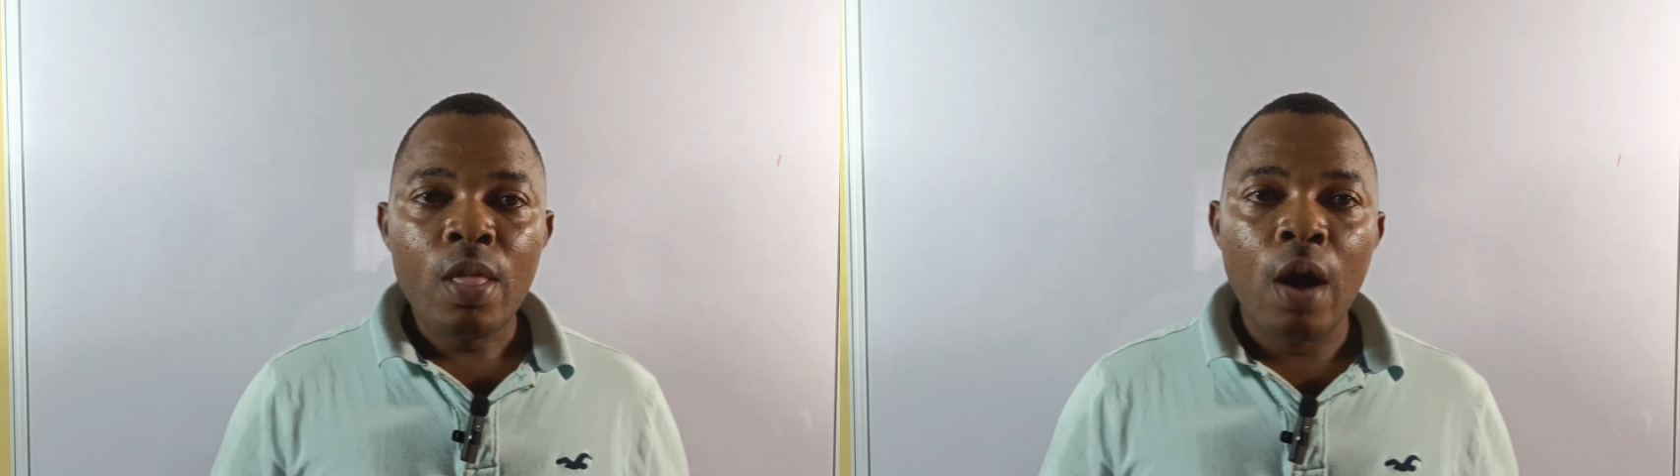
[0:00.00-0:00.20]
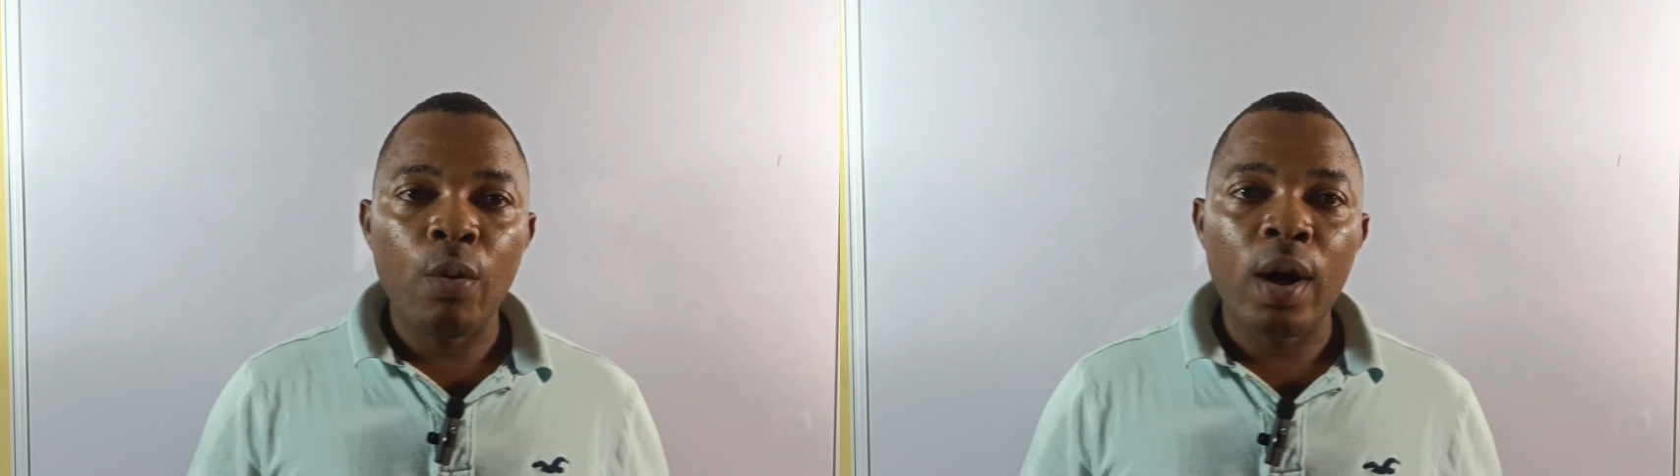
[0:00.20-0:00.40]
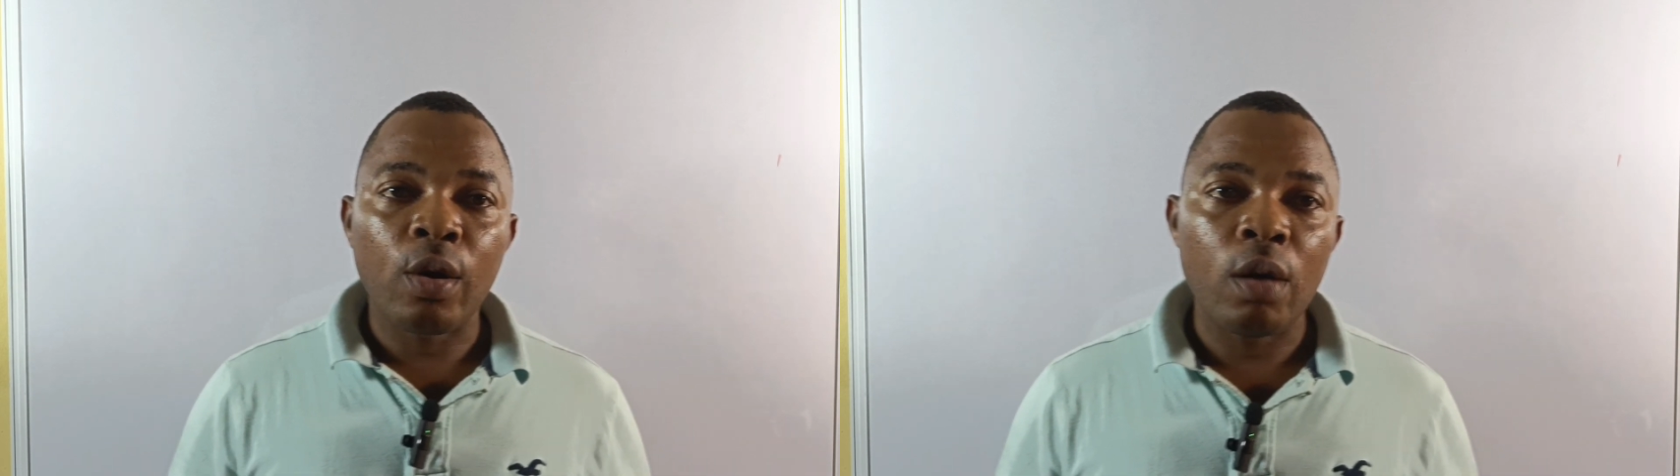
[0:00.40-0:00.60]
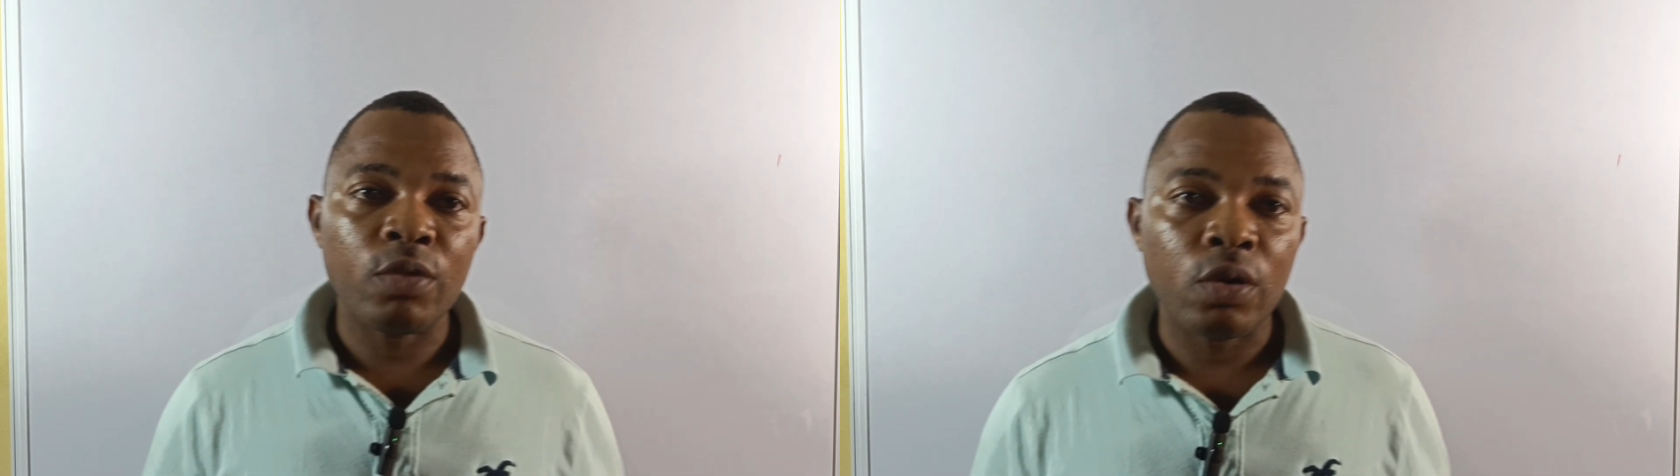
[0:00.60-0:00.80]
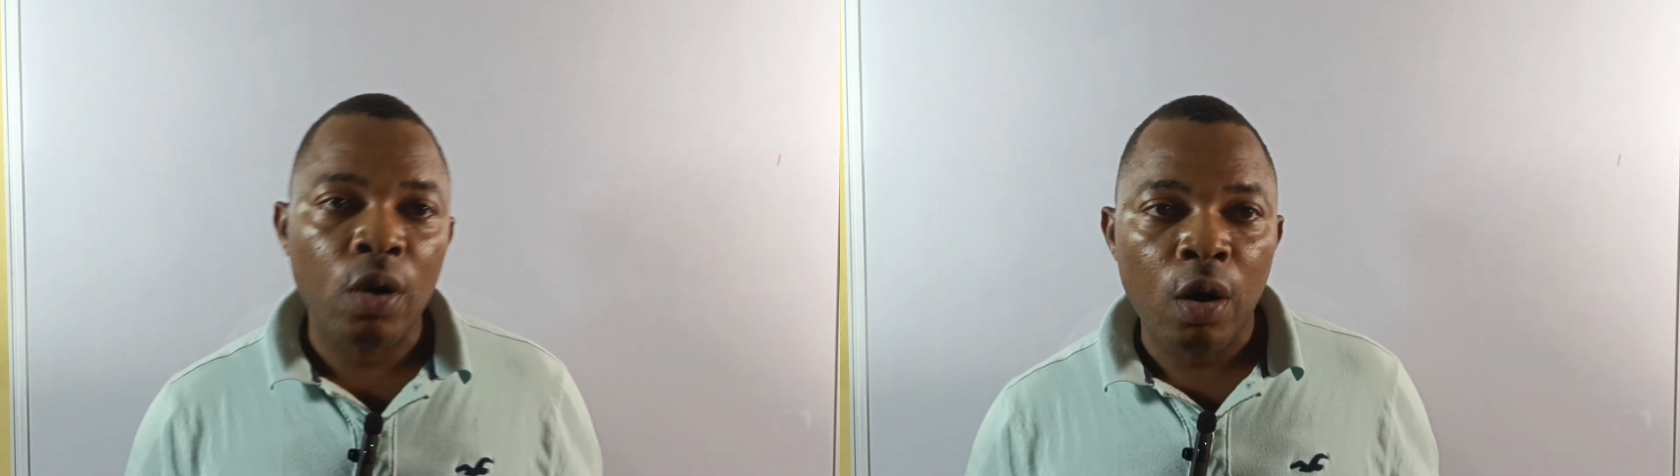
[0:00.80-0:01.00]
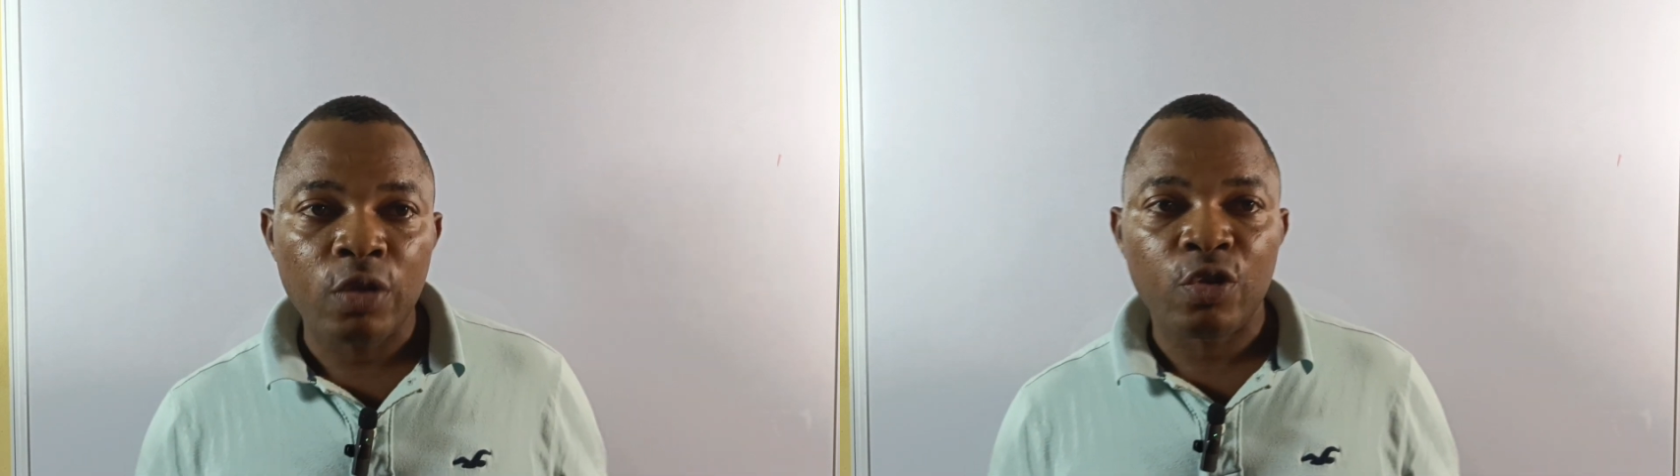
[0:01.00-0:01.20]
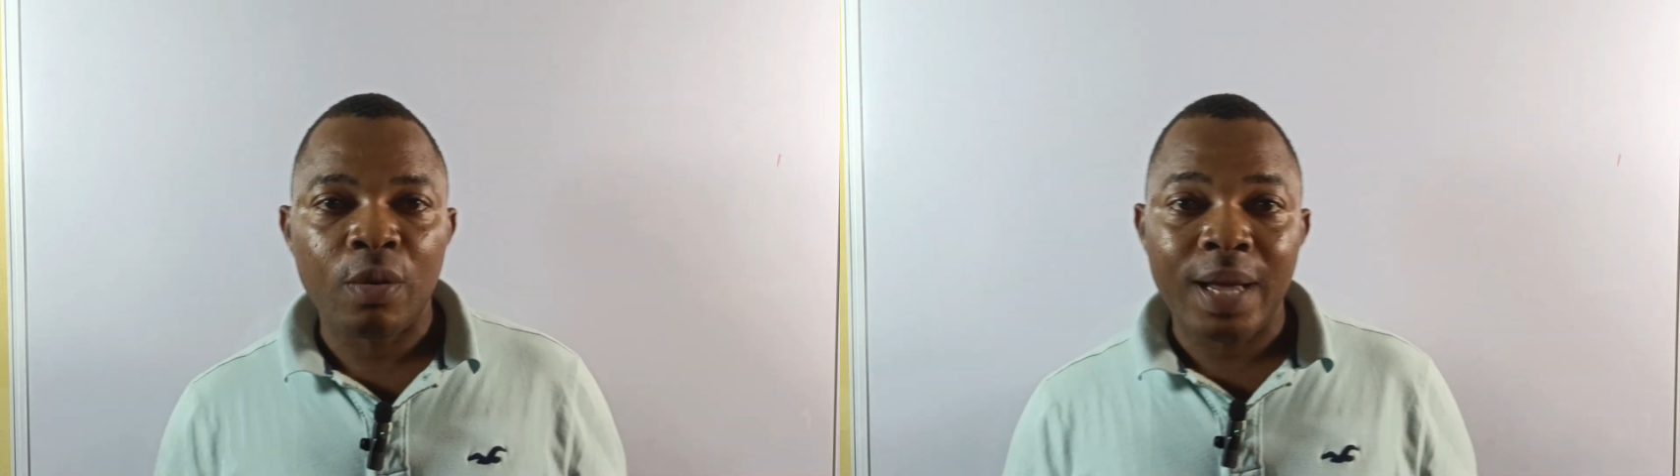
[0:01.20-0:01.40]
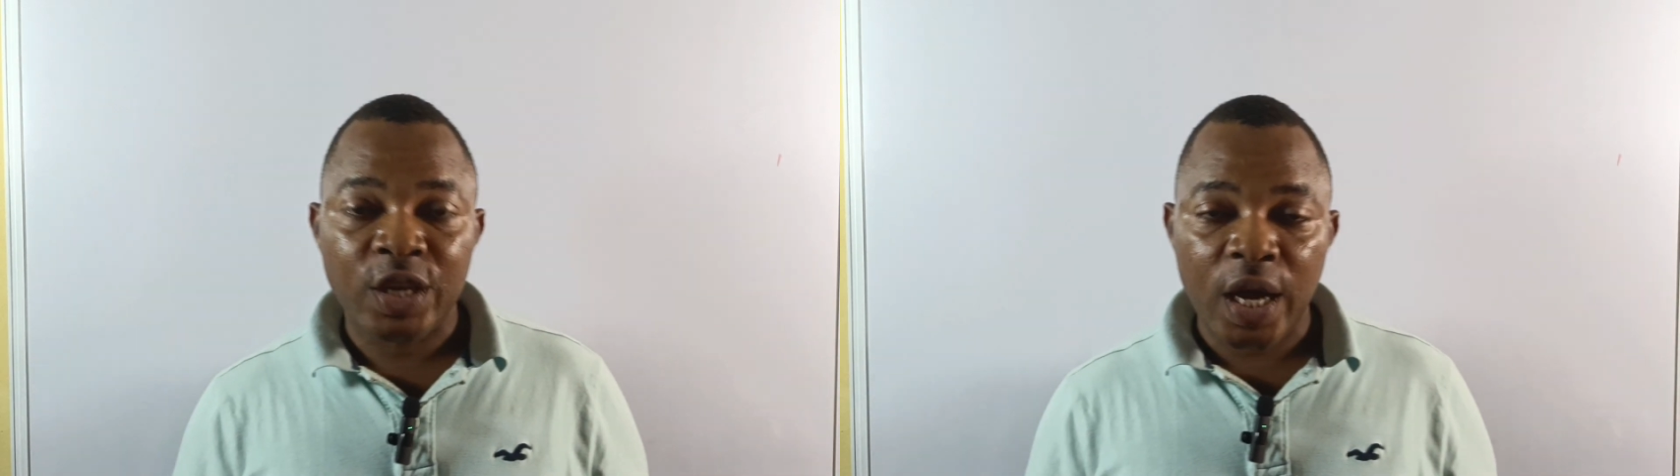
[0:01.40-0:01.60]
I welcome you all
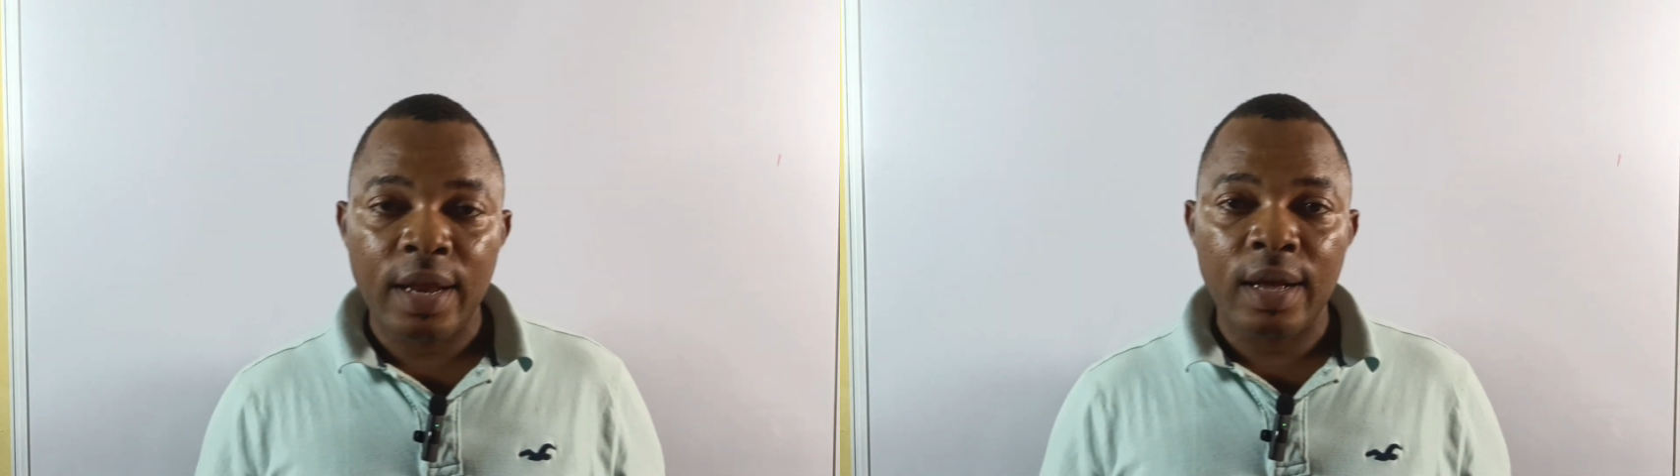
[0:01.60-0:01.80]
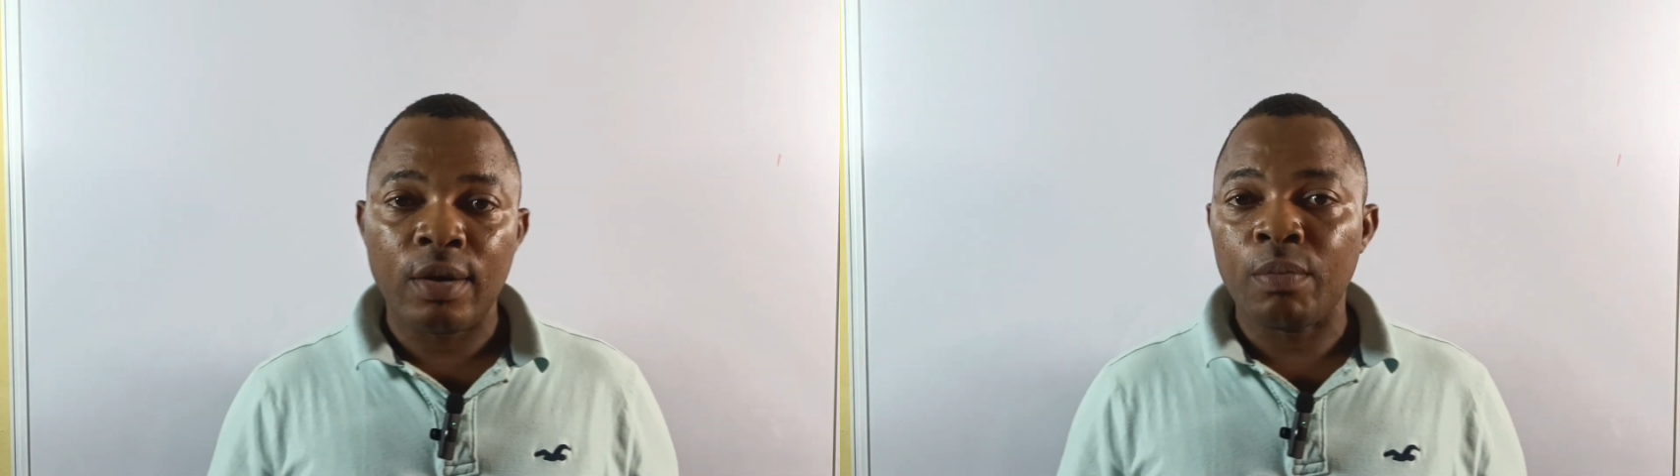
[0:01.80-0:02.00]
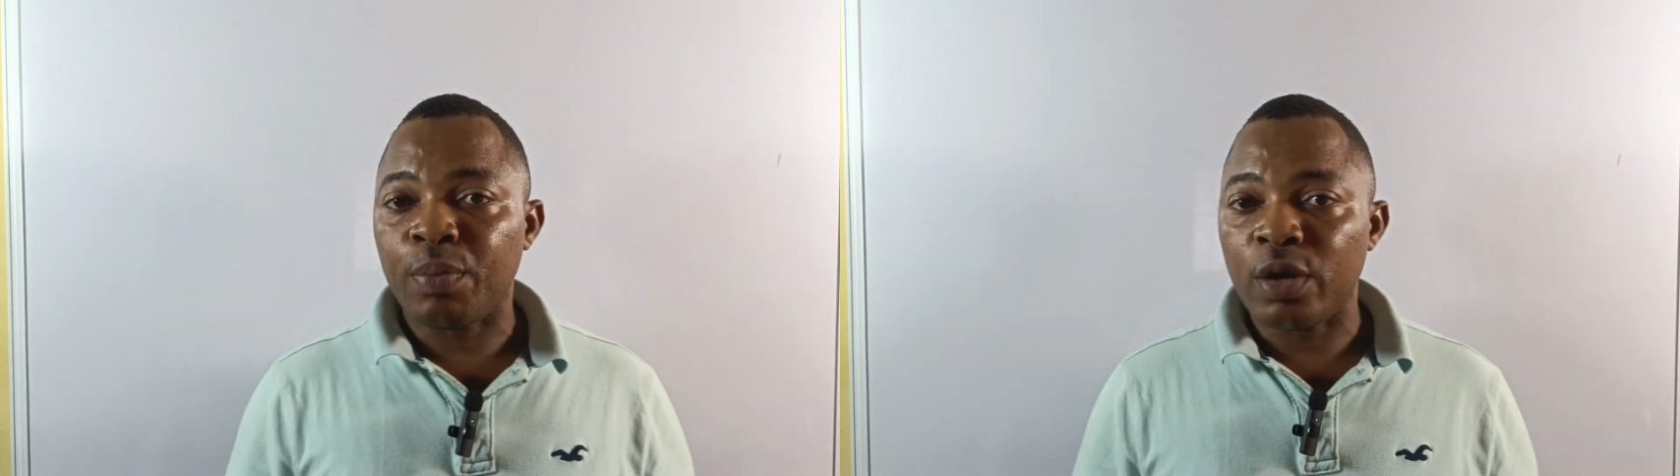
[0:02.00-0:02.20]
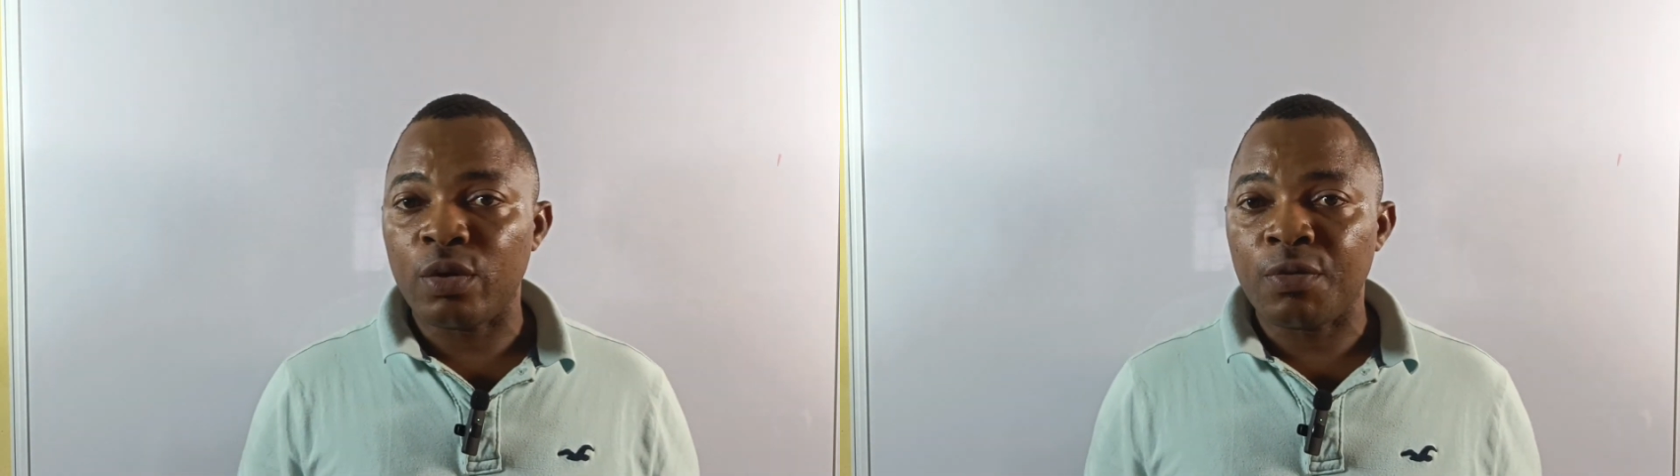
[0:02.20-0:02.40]
to my channel on Pay